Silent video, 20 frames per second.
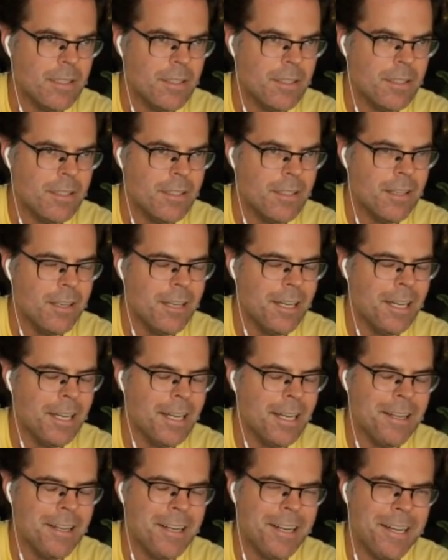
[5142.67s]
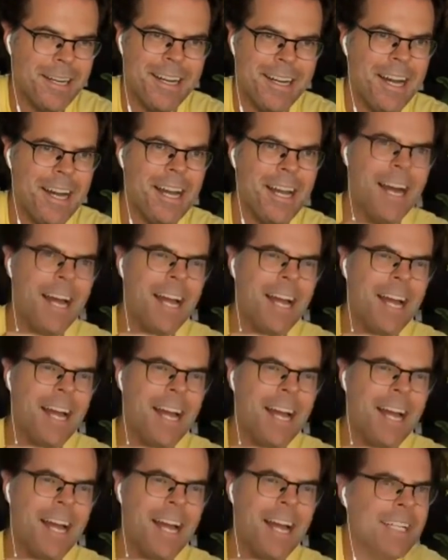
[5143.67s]
uh, uh, I, I I
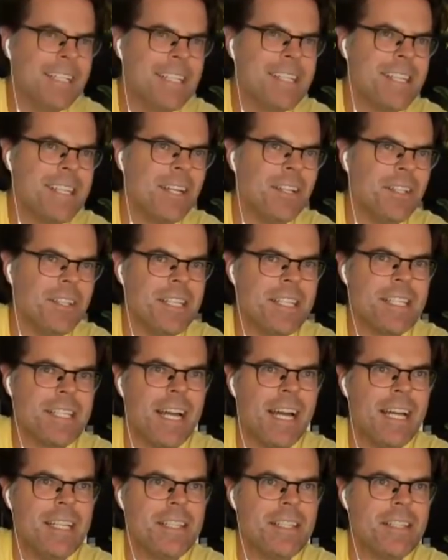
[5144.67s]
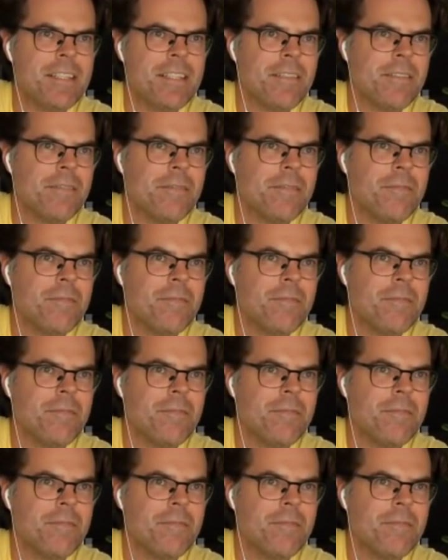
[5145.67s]
can't tell this guy's